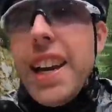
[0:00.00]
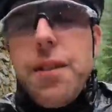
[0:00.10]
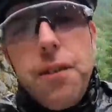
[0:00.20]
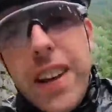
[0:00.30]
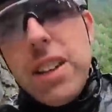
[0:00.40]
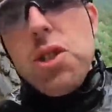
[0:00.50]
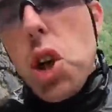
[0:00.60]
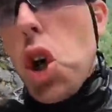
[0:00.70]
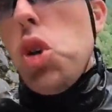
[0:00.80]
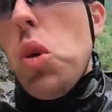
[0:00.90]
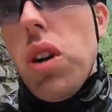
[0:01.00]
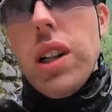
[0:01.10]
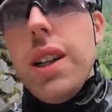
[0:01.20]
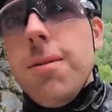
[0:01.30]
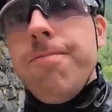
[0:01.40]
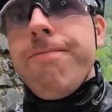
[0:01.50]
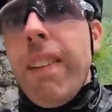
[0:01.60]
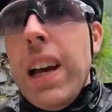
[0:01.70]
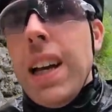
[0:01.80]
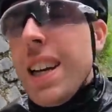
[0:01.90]
it feels cool.
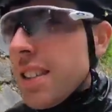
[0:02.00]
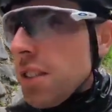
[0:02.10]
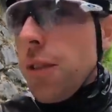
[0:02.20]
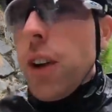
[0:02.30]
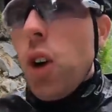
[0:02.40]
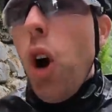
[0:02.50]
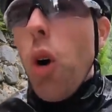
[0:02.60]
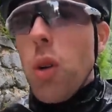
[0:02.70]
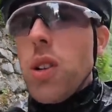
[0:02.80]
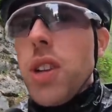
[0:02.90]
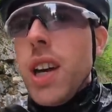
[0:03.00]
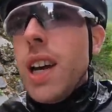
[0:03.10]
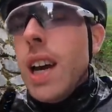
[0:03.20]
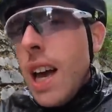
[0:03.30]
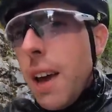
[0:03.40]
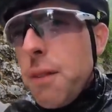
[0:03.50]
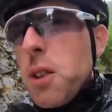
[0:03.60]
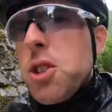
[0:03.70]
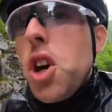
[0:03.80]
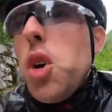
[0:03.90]
It doesn't feel cold, it
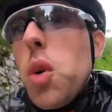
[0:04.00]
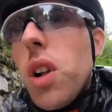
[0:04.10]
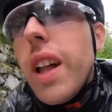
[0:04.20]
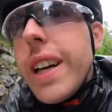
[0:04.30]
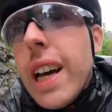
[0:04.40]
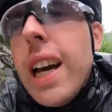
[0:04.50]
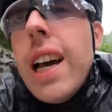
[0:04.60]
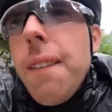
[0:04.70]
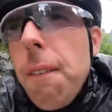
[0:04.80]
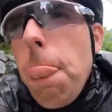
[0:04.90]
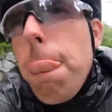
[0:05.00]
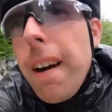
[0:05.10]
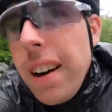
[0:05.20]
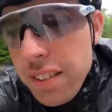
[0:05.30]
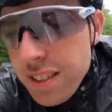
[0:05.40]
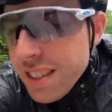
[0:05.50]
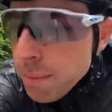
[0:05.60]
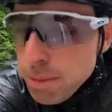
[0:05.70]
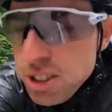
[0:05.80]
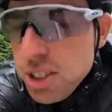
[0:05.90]
feels cool. Like, uh, the
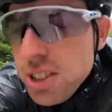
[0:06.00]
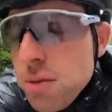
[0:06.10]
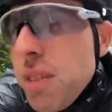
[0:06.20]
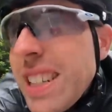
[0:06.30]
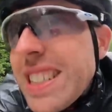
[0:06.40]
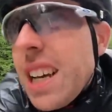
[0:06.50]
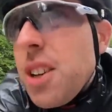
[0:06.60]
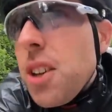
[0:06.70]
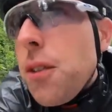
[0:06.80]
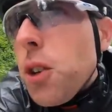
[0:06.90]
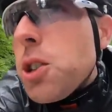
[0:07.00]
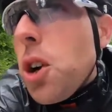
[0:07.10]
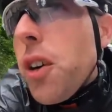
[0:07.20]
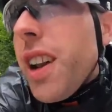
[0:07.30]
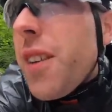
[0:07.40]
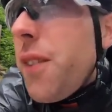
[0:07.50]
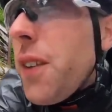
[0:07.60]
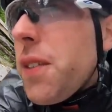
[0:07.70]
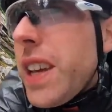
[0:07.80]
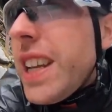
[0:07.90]
temperature doesn't really tell you the full story, like
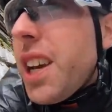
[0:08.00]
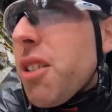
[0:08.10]
15